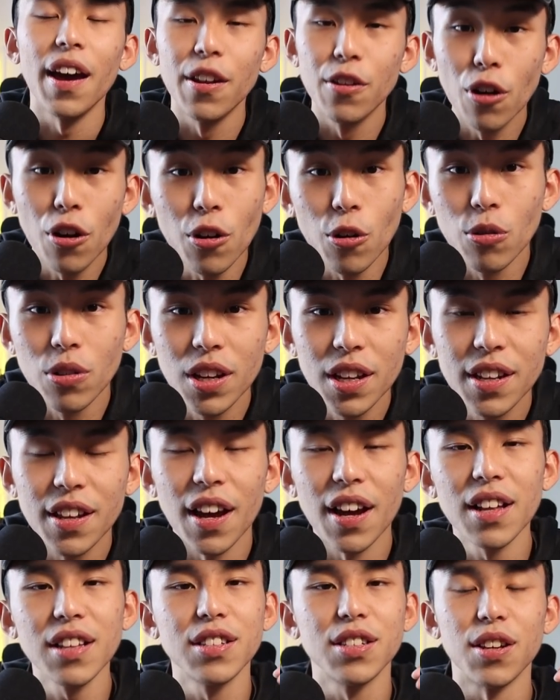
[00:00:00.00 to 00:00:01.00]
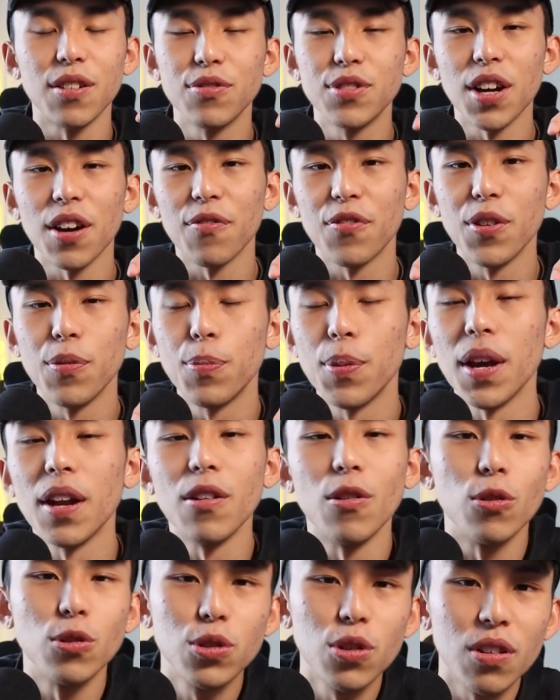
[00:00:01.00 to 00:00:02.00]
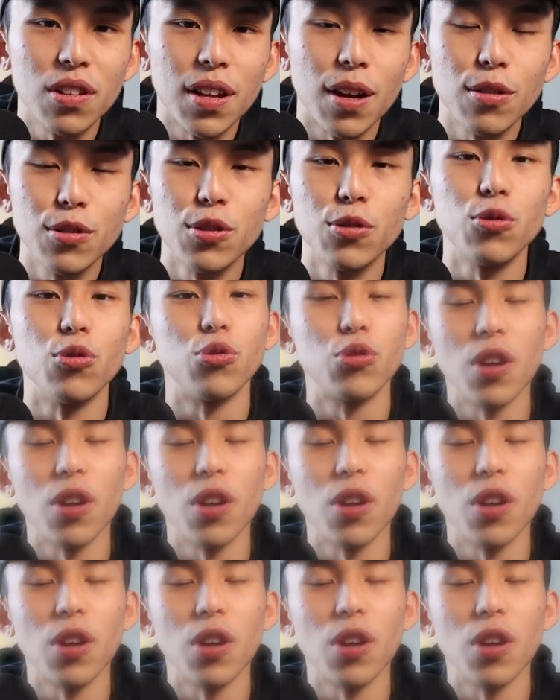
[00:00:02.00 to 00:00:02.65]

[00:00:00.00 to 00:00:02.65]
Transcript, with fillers: And not only that, Surfshark VPN also allows you to